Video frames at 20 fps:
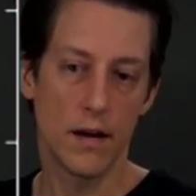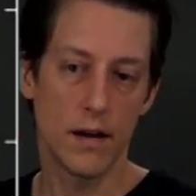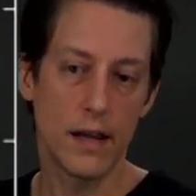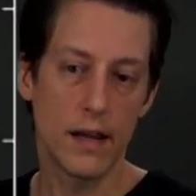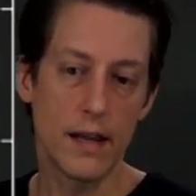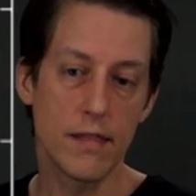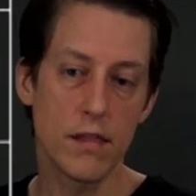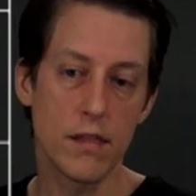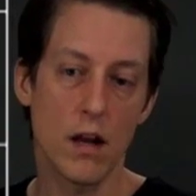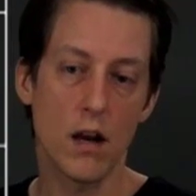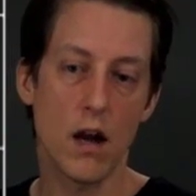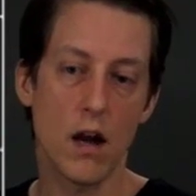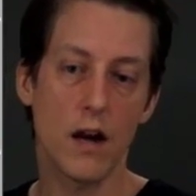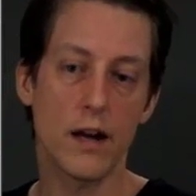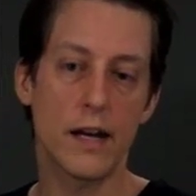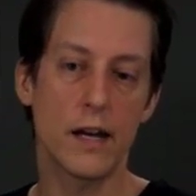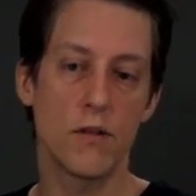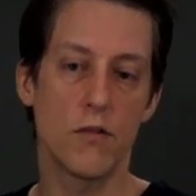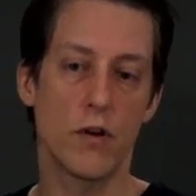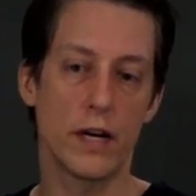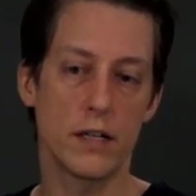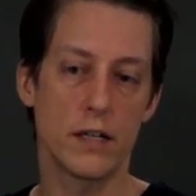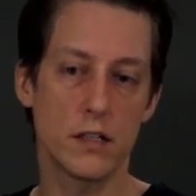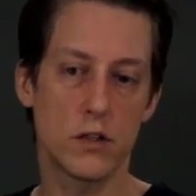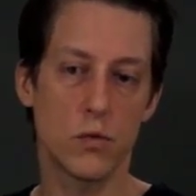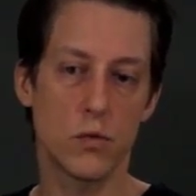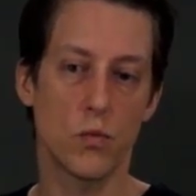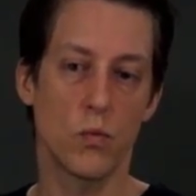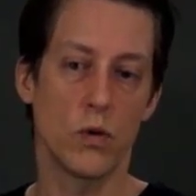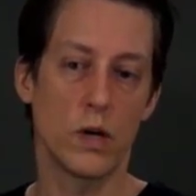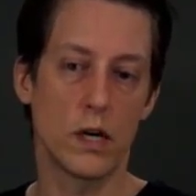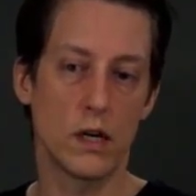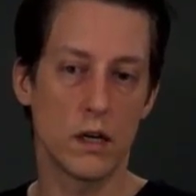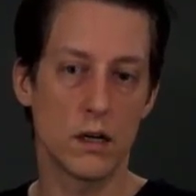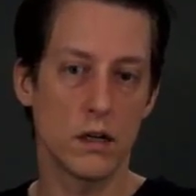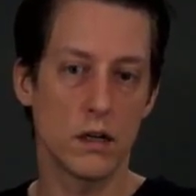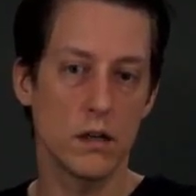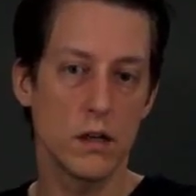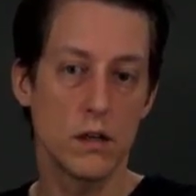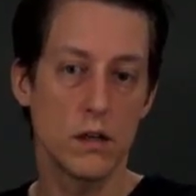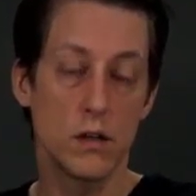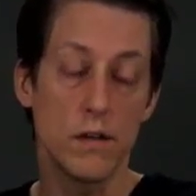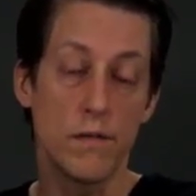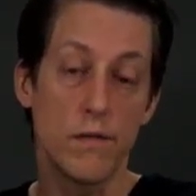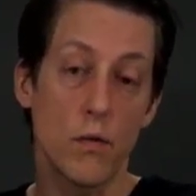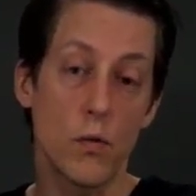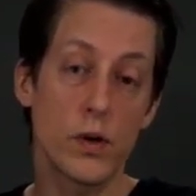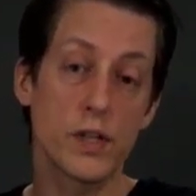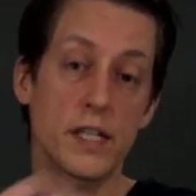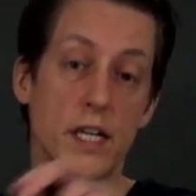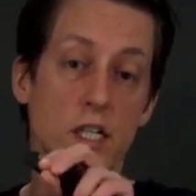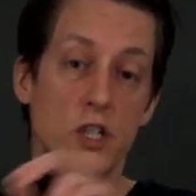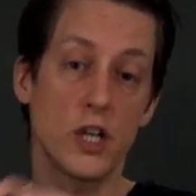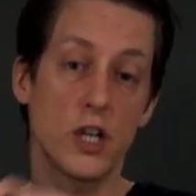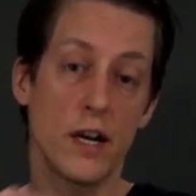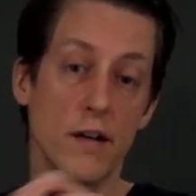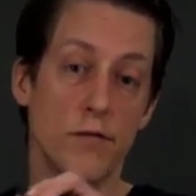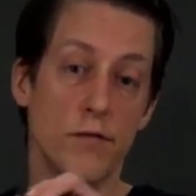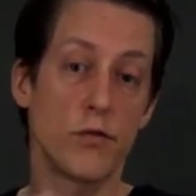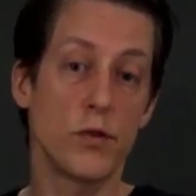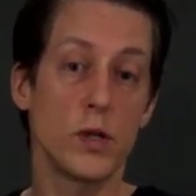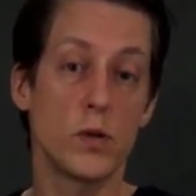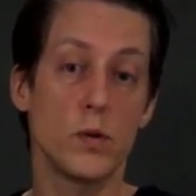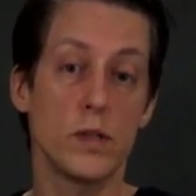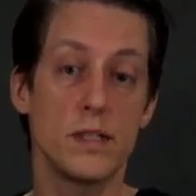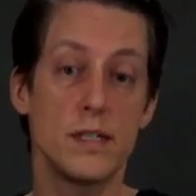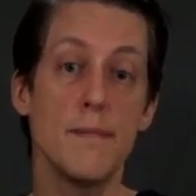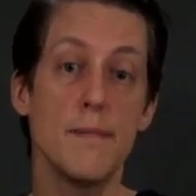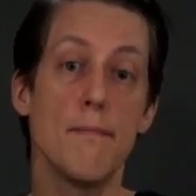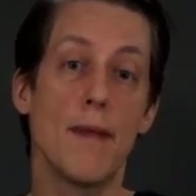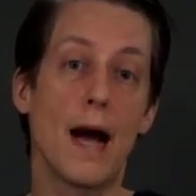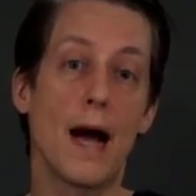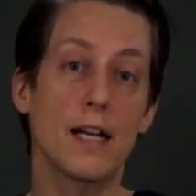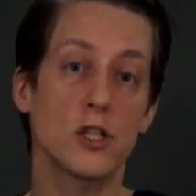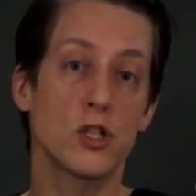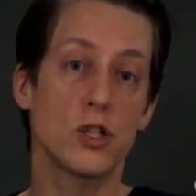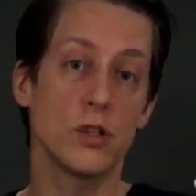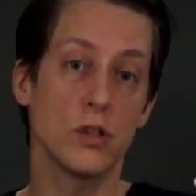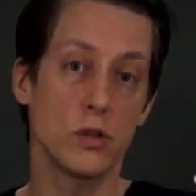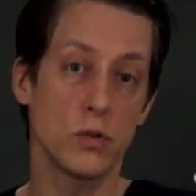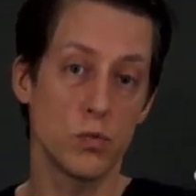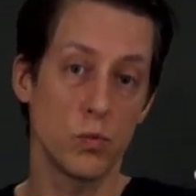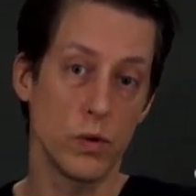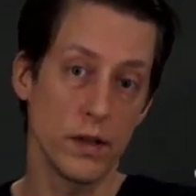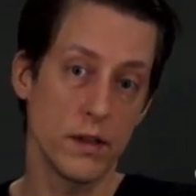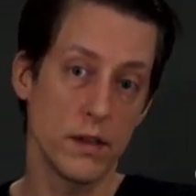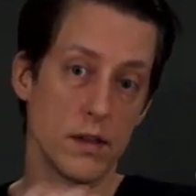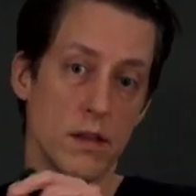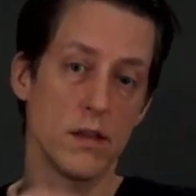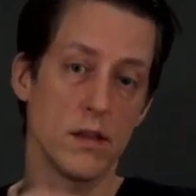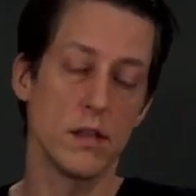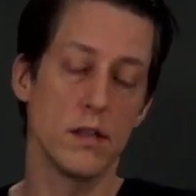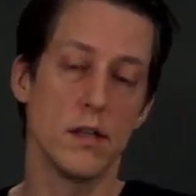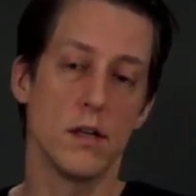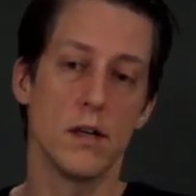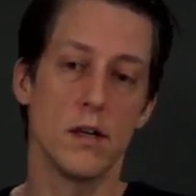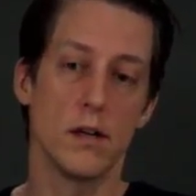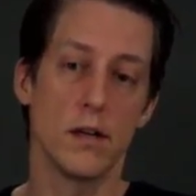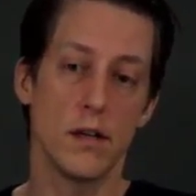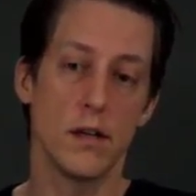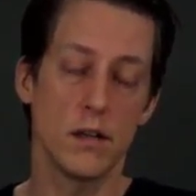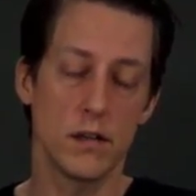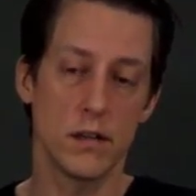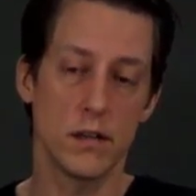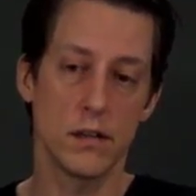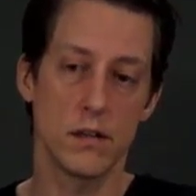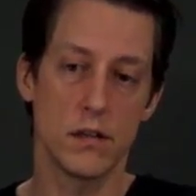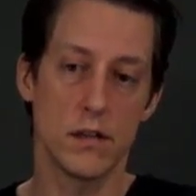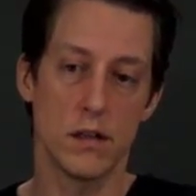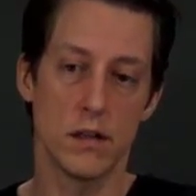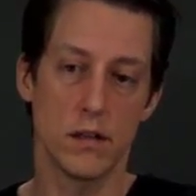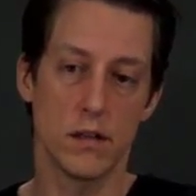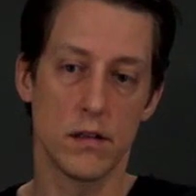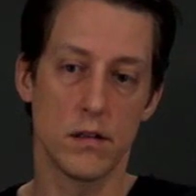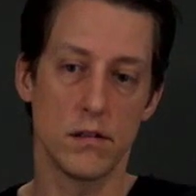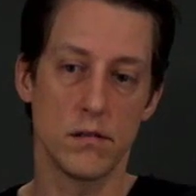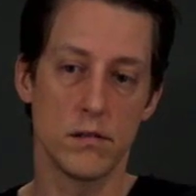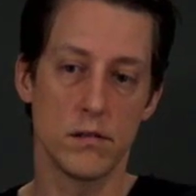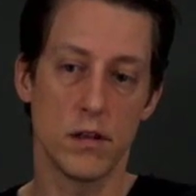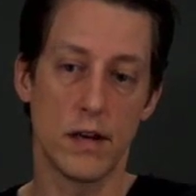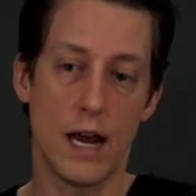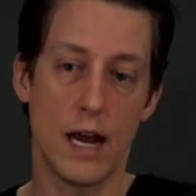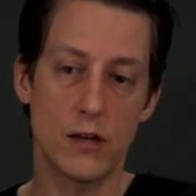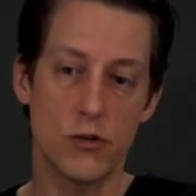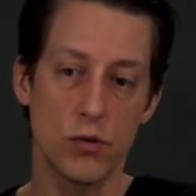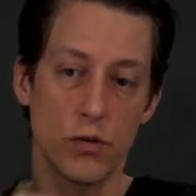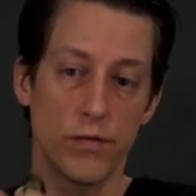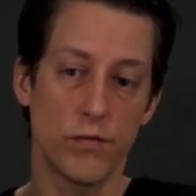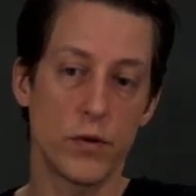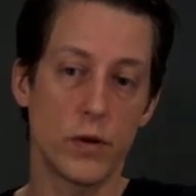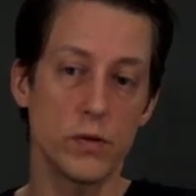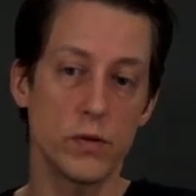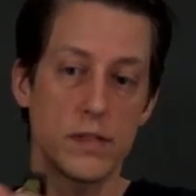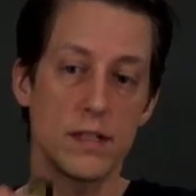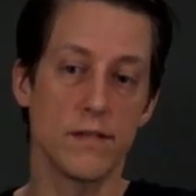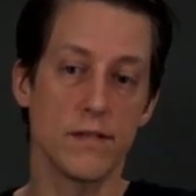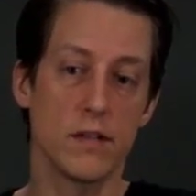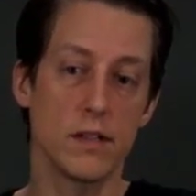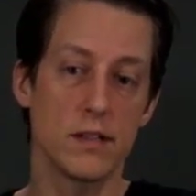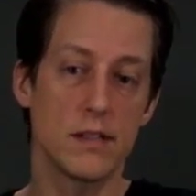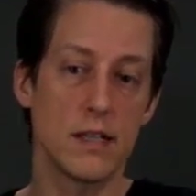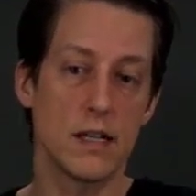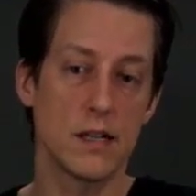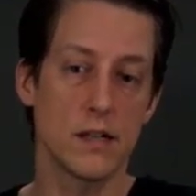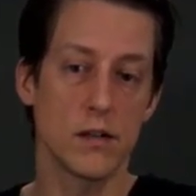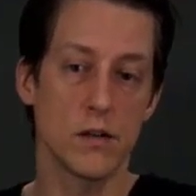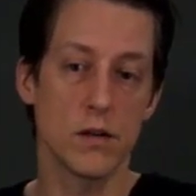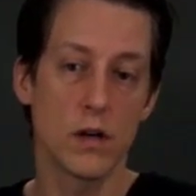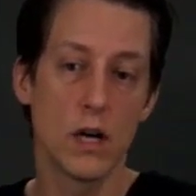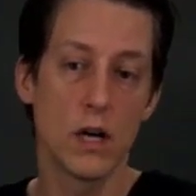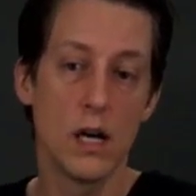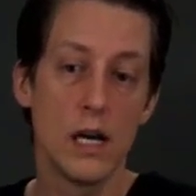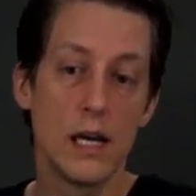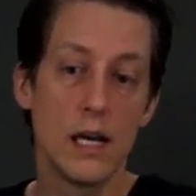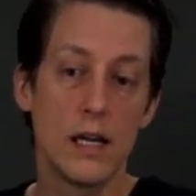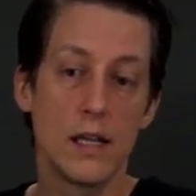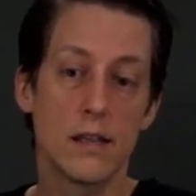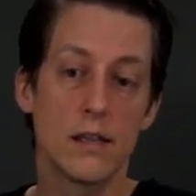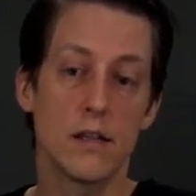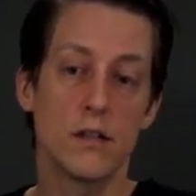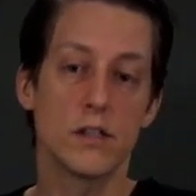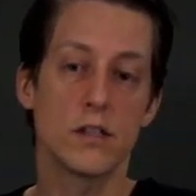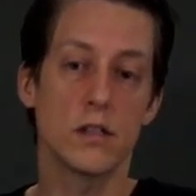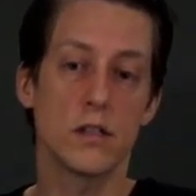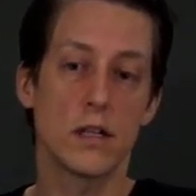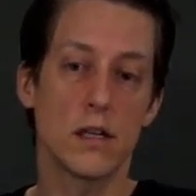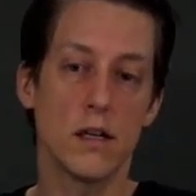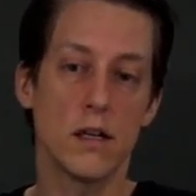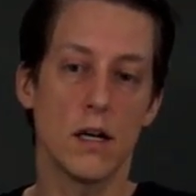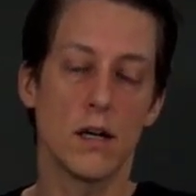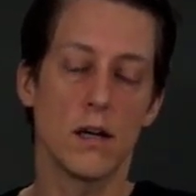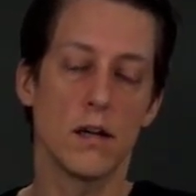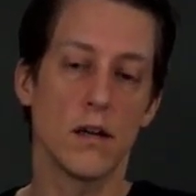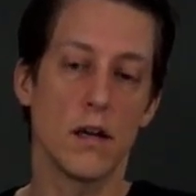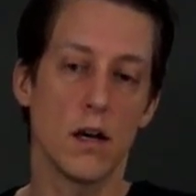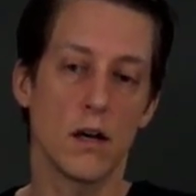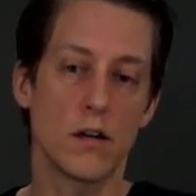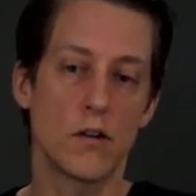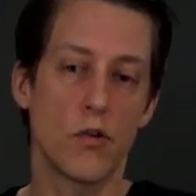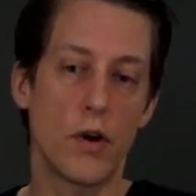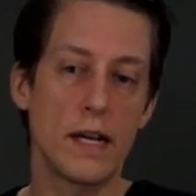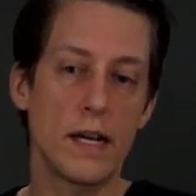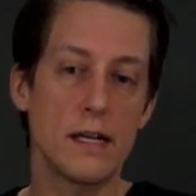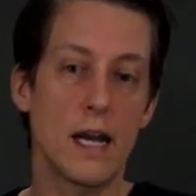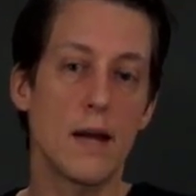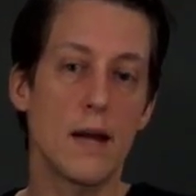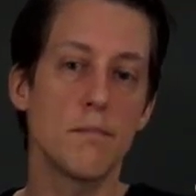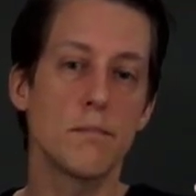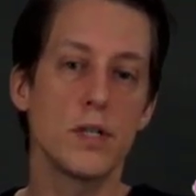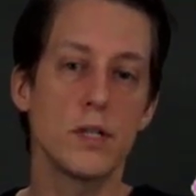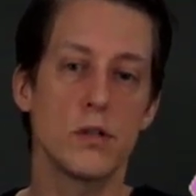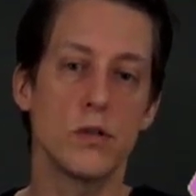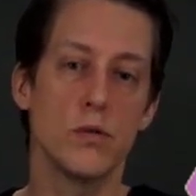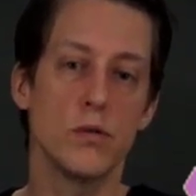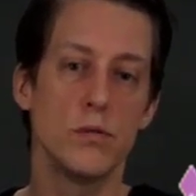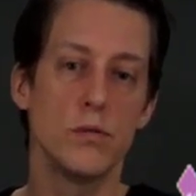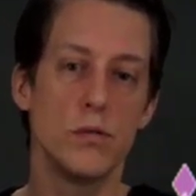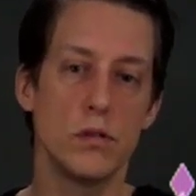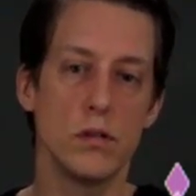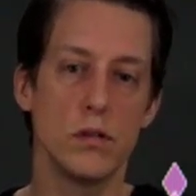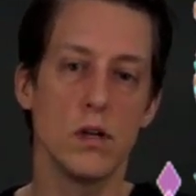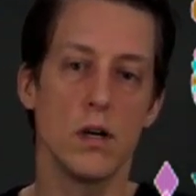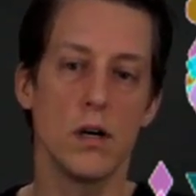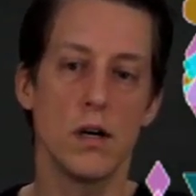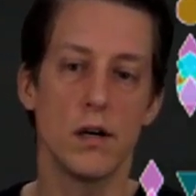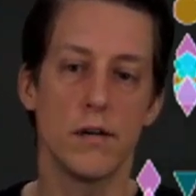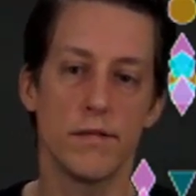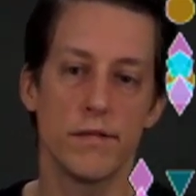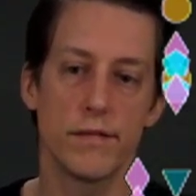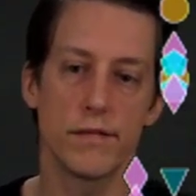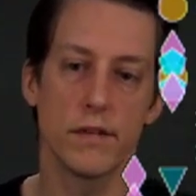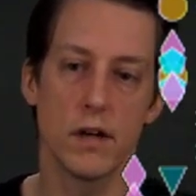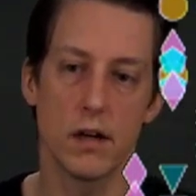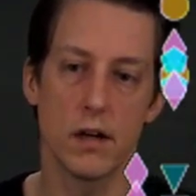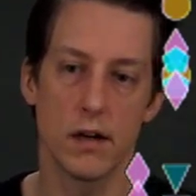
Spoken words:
in the lock-in range where the vortex shedding frequency matches with the natural frequency of the cylinder, there's a great amplitude of